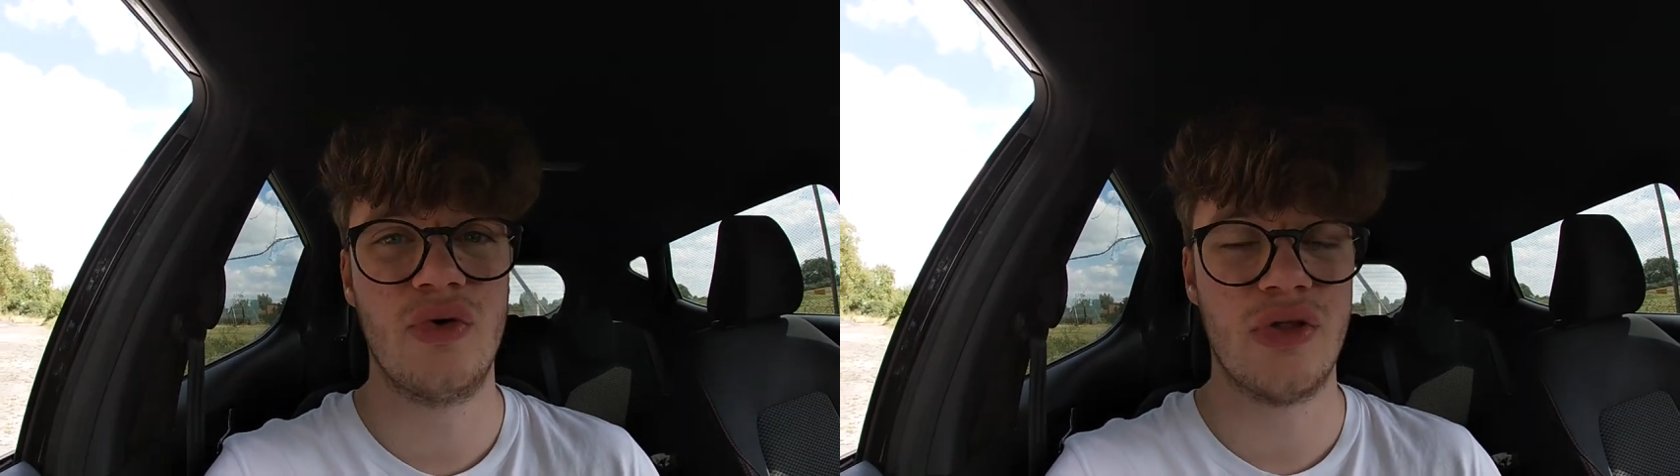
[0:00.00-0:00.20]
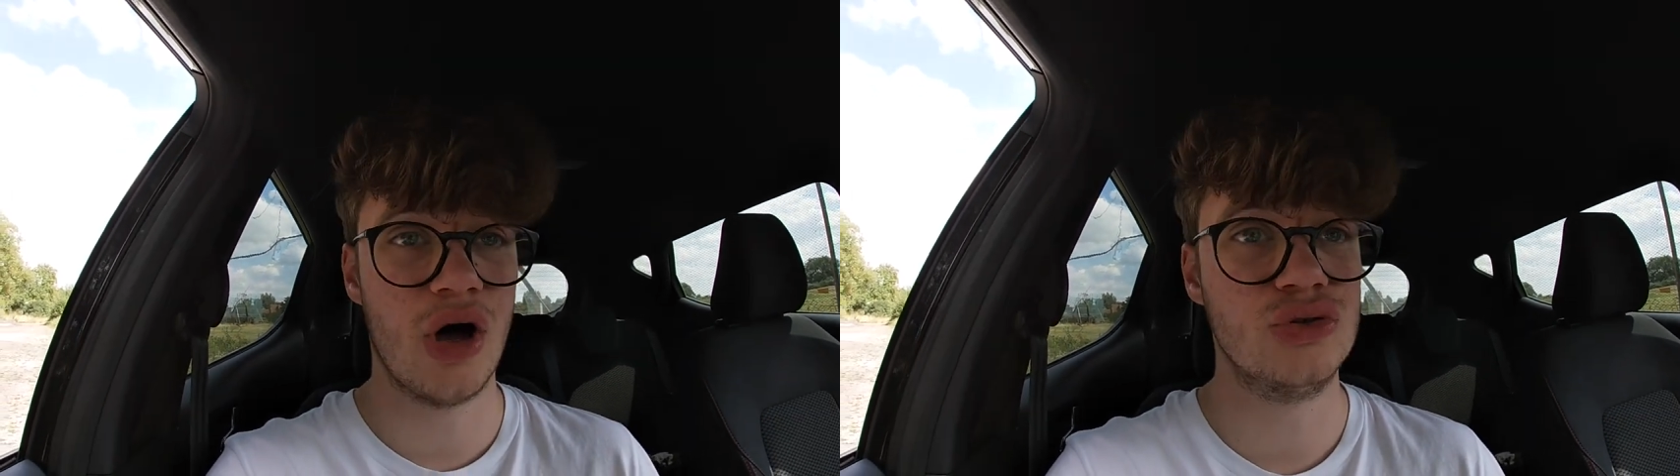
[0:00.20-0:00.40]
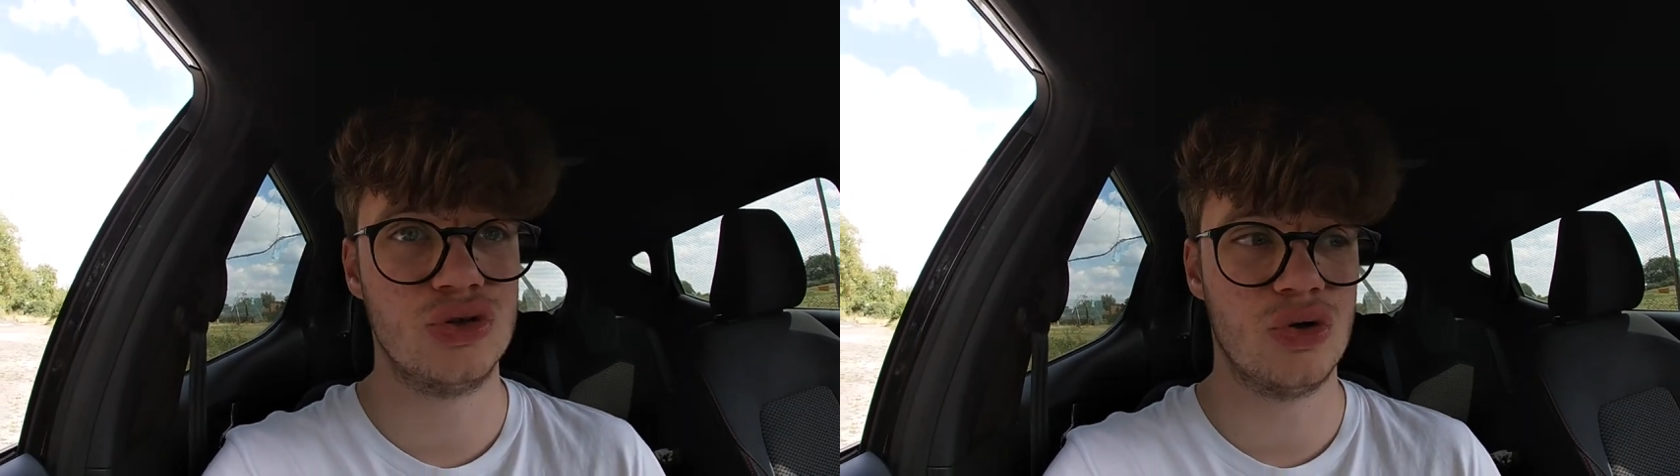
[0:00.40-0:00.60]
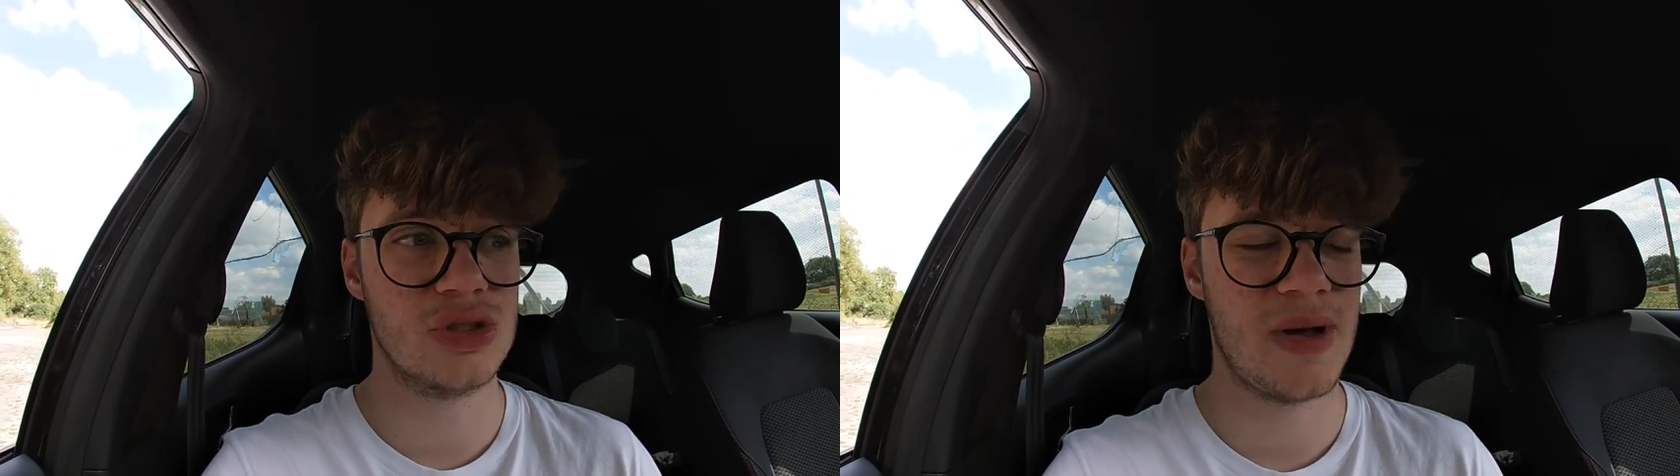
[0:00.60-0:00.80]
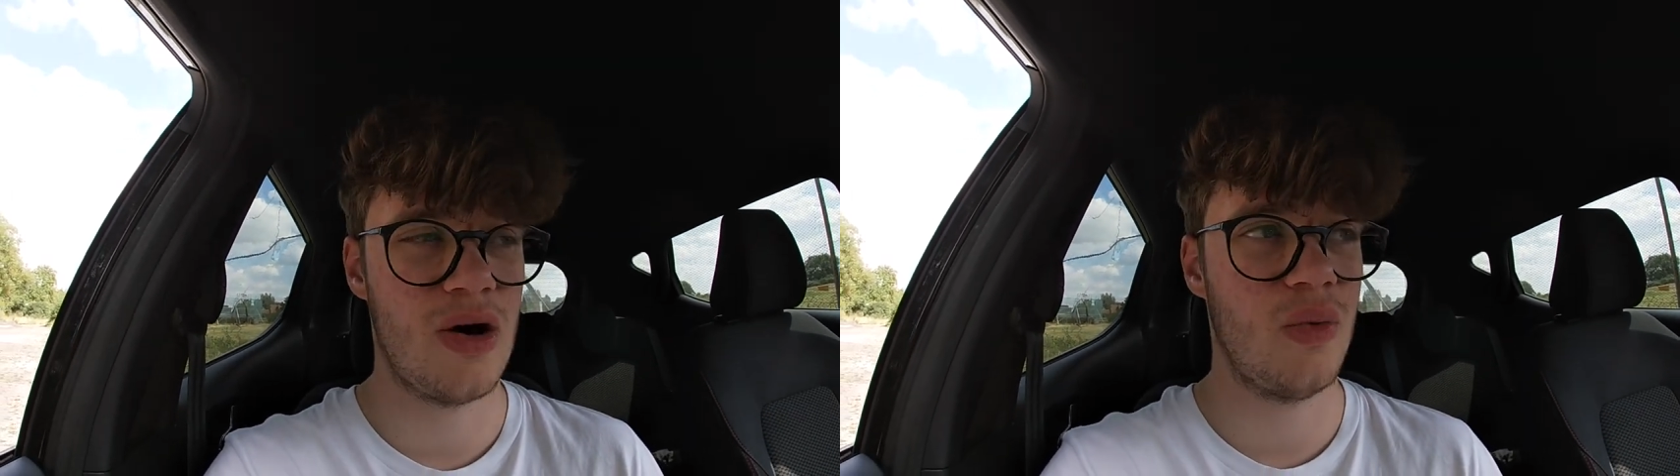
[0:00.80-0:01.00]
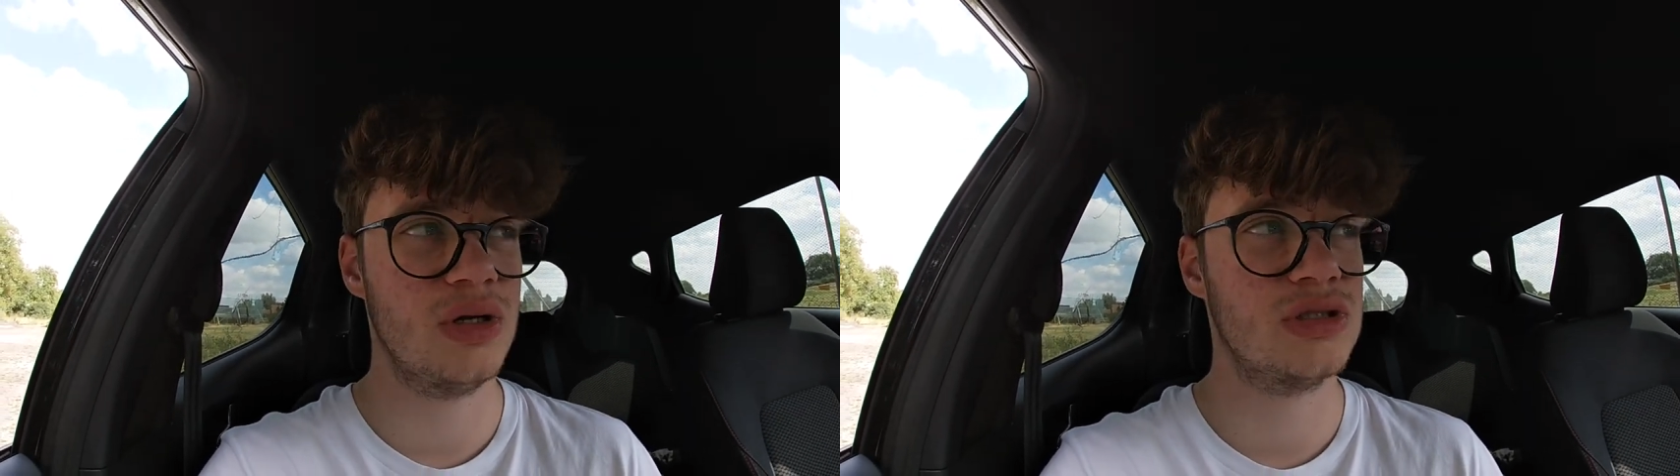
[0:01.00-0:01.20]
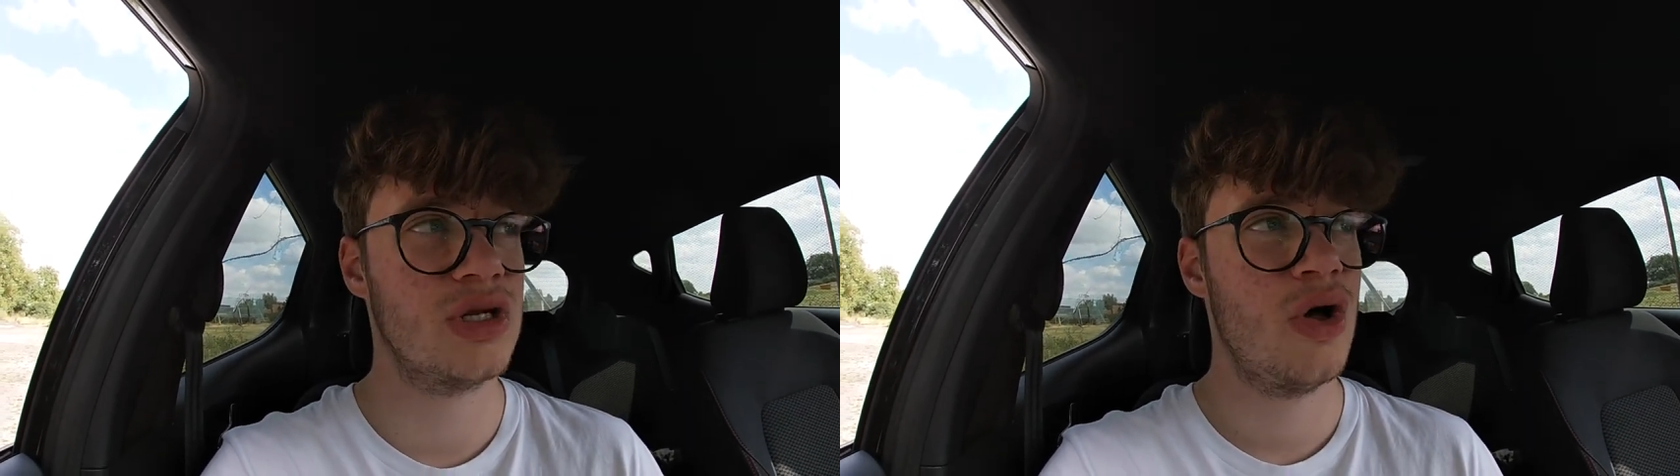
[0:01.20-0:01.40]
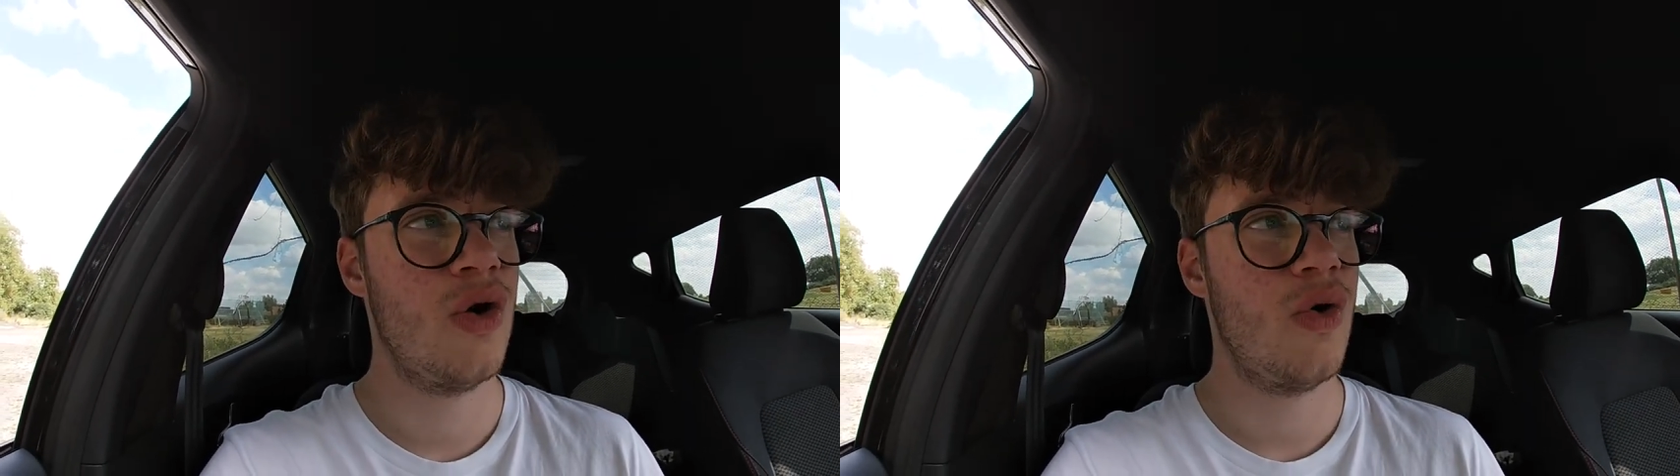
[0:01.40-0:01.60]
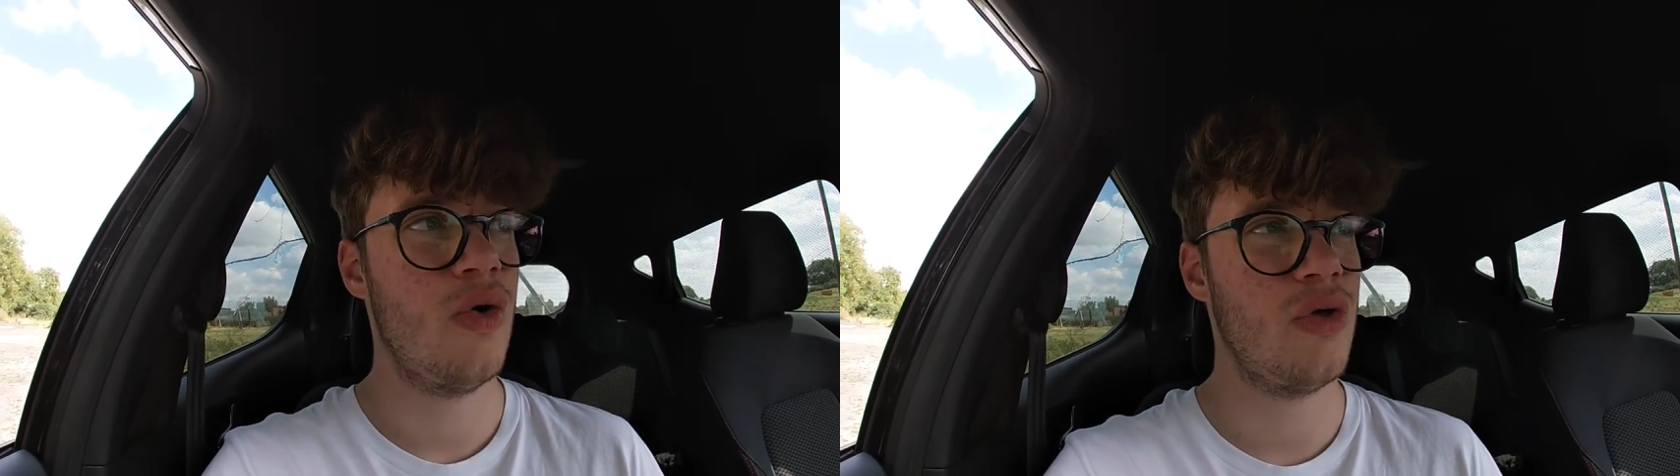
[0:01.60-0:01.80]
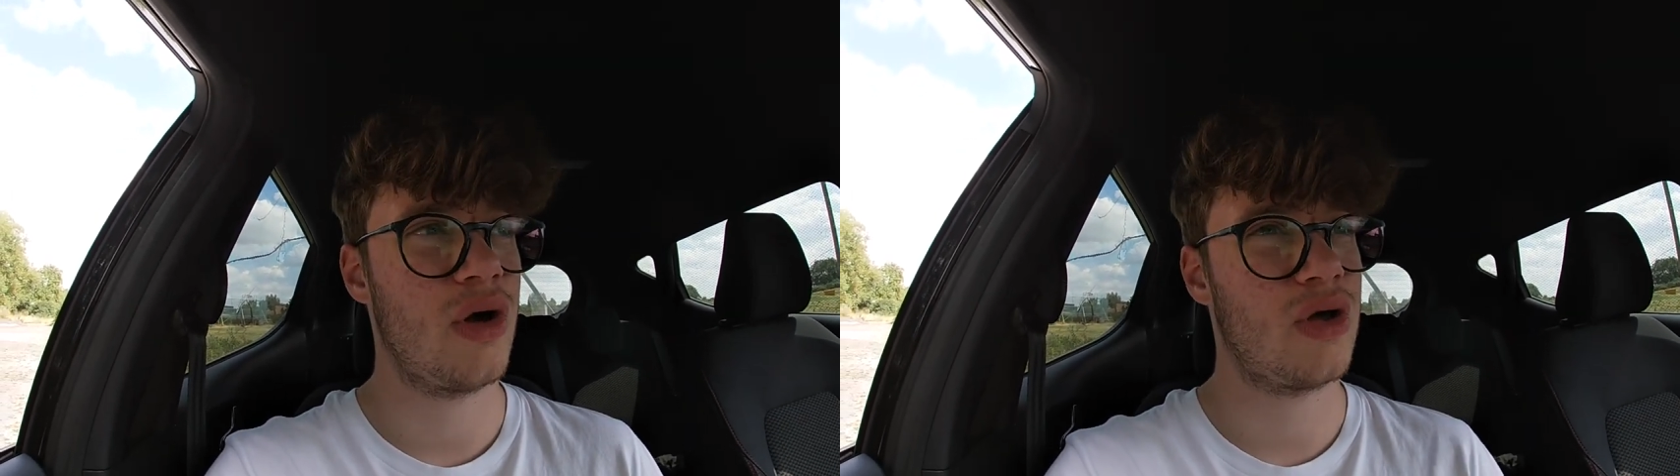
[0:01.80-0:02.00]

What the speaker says: or the 100 horsepower ones, although I